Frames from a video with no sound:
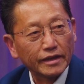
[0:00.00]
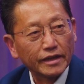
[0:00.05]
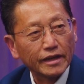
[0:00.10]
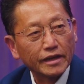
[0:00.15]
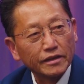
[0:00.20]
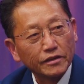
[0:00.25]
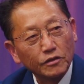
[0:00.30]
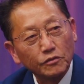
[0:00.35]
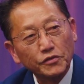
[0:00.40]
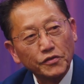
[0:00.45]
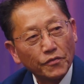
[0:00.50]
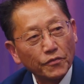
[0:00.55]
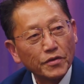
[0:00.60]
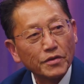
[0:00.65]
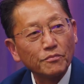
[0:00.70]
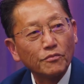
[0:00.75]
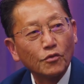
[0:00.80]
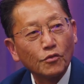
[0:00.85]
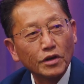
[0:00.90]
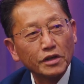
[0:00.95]
And those 3
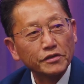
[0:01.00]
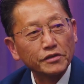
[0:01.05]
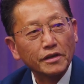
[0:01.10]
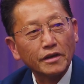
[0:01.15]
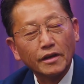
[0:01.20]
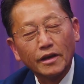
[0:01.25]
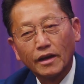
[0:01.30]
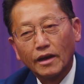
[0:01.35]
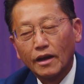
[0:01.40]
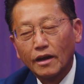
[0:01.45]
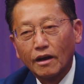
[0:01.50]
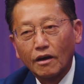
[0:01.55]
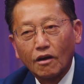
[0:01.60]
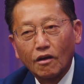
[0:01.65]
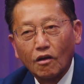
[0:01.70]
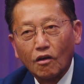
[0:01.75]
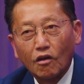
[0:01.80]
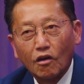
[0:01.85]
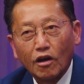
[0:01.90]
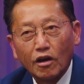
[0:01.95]
boys
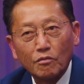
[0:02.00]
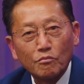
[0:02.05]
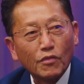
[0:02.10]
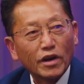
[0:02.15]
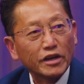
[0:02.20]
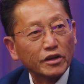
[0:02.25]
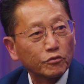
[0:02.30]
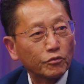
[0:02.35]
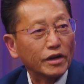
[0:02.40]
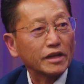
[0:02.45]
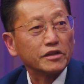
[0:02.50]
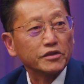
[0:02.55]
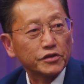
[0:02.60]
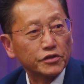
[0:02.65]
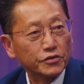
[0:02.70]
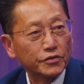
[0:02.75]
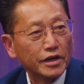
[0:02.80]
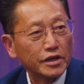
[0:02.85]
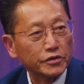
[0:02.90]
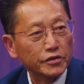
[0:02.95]
are my greatest
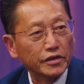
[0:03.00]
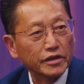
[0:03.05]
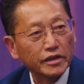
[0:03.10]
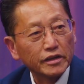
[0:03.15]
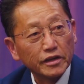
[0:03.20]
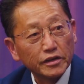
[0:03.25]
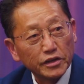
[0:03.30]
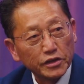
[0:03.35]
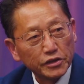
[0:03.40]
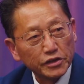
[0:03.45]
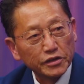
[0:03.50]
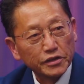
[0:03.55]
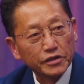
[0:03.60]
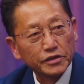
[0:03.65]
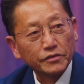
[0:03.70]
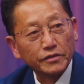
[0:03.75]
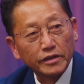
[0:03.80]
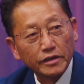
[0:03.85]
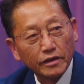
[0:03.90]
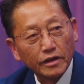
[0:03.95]
treasure, in addition
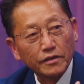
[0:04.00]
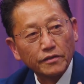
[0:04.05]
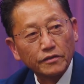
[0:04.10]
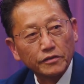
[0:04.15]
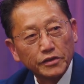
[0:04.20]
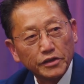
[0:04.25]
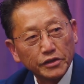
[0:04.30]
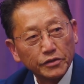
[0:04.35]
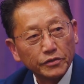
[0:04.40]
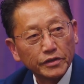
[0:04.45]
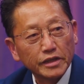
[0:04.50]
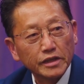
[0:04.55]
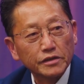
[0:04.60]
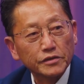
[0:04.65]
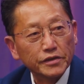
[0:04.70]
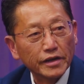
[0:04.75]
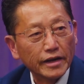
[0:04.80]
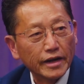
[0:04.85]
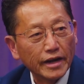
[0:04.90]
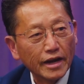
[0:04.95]
to the other 2
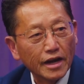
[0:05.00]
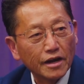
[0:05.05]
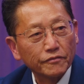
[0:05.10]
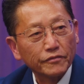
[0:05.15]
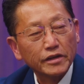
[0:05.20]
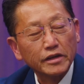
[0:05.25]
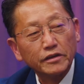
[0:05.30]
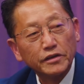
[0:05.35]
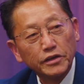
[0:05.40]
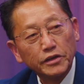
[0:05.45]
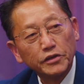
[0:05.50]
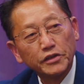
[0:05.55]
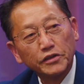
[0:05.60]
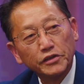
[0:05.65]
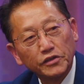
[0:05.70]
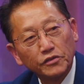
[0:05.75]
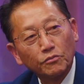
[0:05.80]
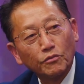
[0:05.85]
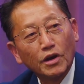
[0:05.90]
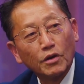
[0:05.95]
kids that I have, in addition
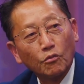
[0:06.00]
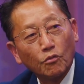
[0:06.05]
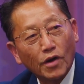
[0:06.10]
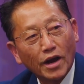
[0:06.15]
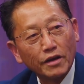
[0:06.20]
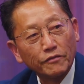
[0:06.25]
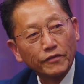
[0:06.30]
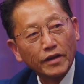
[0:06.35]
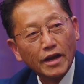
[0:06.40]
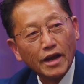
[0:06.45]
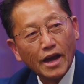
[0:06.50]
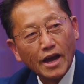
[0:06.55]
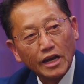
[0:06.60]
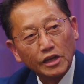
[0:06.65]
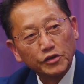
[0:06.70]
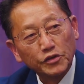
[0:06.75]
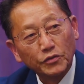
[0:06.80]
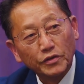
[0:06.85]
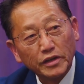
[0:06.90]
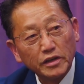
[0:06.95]
to my wife.
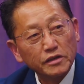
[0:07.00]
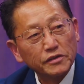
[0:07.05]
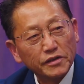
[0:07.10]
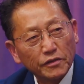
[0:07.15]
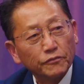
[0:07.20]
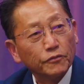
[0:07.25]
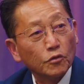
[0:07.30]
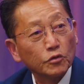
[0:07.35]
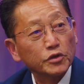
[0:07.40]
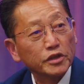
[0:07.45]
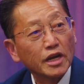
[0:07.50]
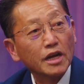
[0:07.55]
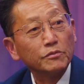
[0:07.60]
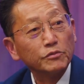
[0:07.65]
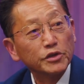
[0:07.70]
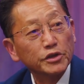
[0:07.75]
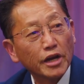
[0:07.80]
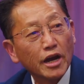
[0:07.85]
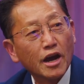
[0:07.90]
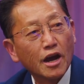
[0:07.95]
And so it is a
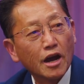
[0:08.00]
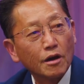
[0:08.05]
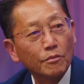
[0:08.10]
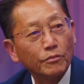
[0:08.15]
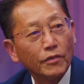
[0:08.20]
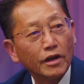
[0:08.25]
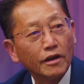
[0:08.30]
full-time job.